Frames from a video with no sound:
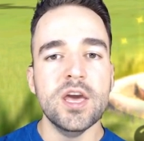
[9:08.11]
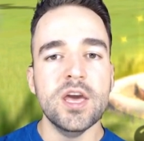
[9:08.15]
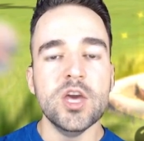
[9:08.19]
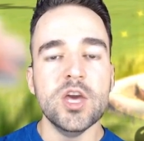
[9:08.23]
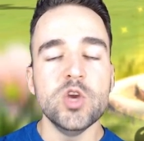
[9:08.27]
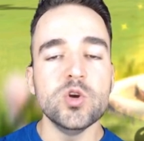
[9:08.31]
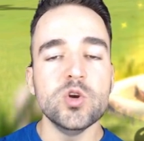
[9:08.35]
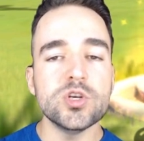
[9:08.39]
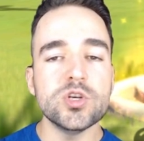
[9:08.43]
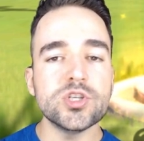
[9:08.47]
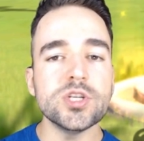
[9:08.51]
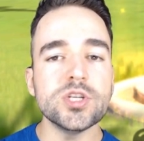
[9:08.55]

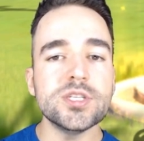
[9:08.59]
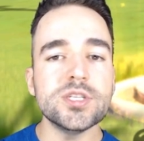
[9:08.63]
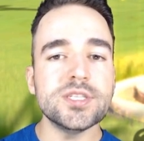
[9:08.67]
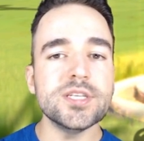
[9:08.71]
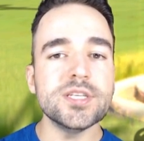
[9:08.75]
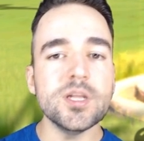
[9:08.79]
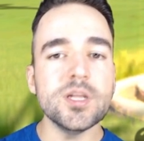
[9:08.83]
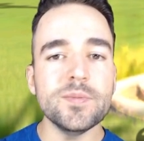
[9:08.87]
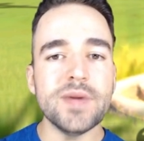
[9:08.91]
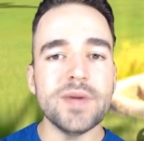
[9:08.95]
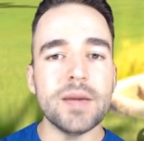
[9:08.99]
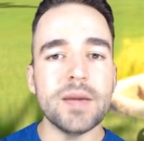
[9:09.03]
you should
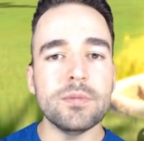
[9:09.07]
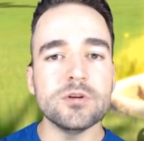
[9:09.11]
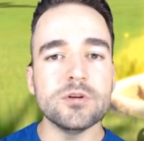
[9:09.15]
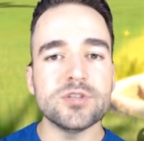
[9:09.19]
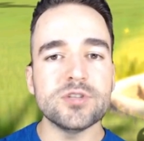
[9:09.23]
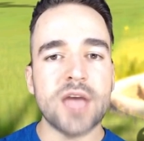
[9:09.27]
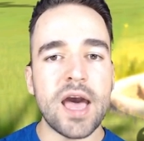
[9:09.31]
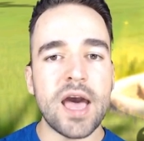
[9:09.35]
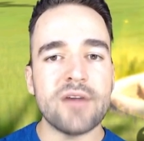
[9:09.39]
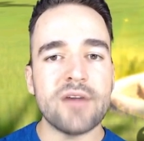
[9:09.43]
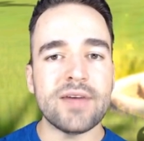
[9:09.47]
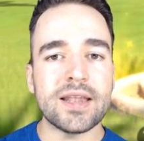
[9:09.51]
still be able
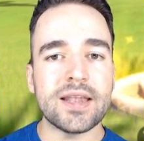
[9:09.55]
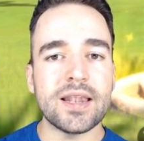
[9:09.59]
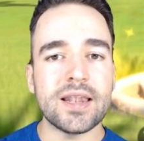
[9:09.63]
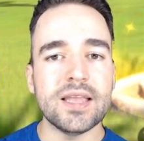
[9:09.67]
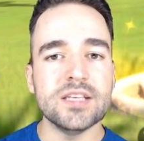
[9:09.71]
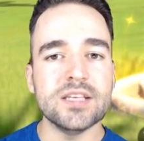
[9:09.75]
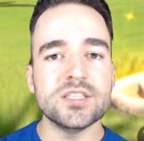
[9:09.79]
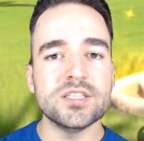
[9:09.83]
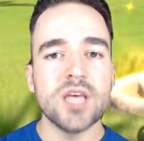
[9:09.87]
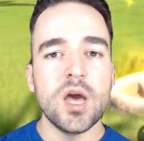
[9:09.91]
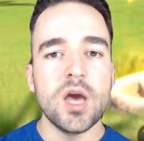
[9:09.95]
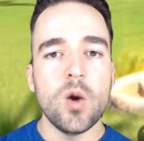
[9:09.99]
to have at
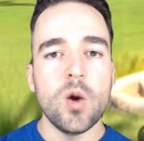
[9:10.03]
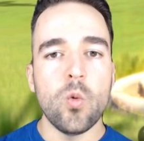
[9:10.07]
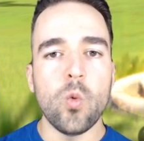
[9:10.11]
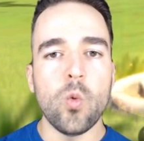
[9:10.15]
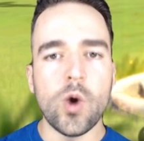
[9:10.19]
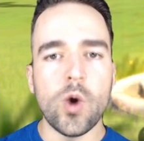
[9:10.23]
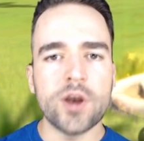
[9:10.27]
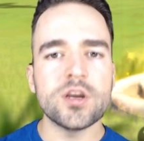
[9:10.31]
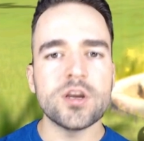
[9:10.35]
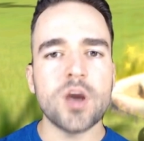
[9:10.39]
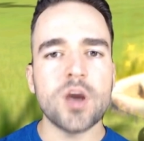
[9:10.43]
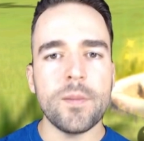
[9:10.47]
least
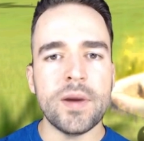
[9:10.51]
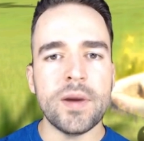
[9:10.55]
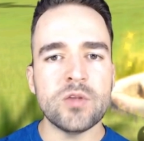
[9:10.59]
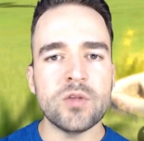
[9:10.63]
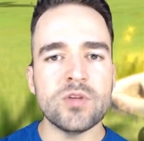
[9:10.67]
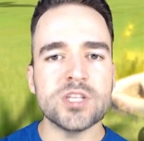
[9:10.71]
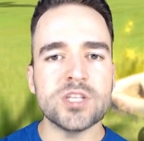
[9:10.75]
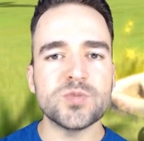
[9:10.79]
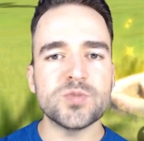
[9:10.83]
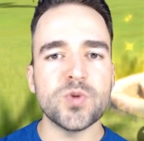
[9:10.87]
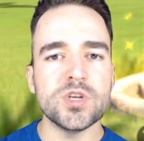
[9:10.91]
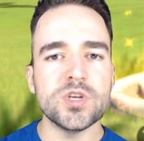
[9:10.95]
one commander
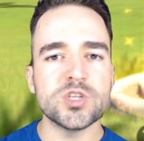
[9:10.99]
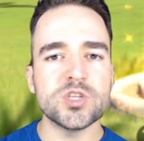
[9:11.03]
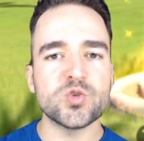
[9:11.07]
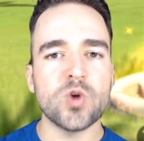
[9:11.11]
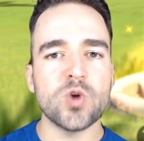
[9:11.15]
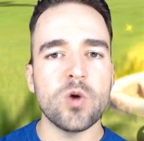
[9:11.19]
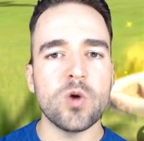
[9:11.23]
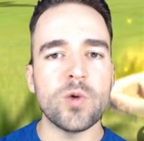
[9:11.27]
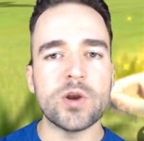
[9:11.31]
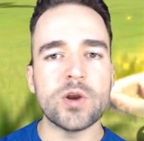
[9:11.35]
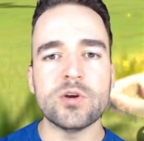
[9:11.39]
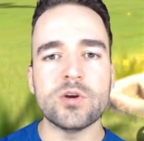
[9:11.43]
that's pretty
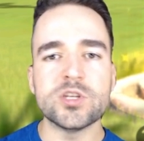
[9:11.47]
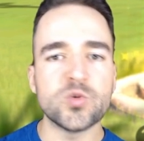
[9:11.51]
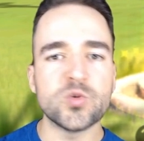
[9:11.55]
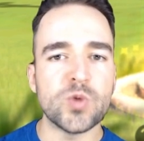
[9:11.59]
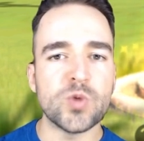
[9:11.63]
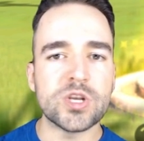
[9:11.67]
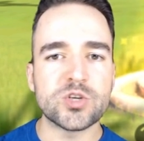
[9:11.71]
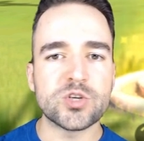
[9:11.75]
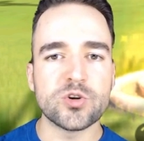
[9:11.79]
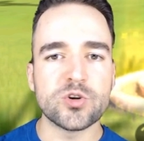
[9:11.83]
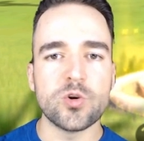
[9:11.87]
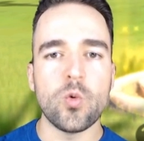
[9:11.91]
strong, whether it's
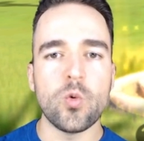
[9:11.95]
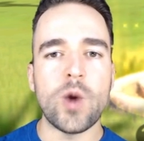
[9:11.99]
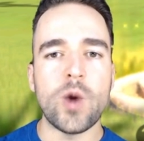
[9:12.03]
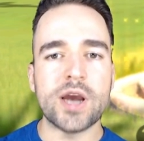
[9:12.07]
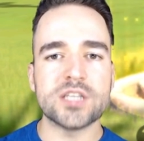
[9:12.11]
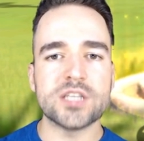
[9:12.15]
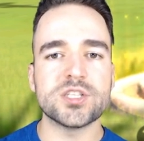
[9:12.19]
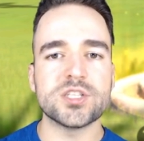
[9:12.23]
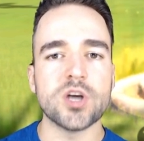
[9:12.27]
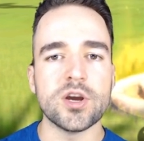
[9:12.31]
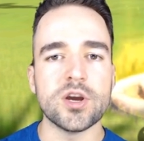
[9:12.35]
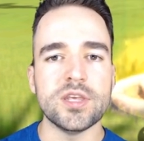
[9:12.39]
Richard or
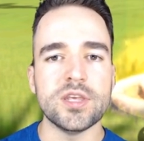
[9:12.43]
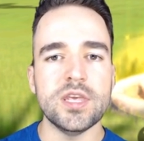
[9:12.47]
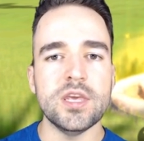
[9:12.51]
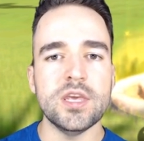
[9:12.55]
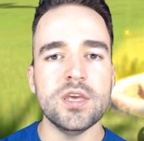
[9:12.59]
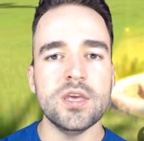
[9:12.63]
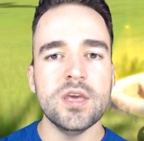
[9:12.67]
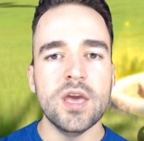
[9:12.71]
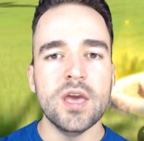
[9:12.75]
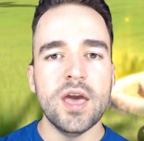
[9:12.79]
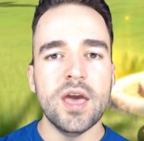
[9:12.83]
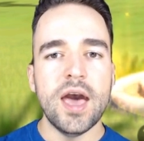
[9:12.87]
Hwai
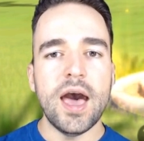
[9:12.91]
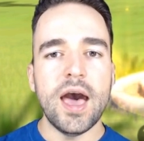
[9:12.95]
Sung-yi.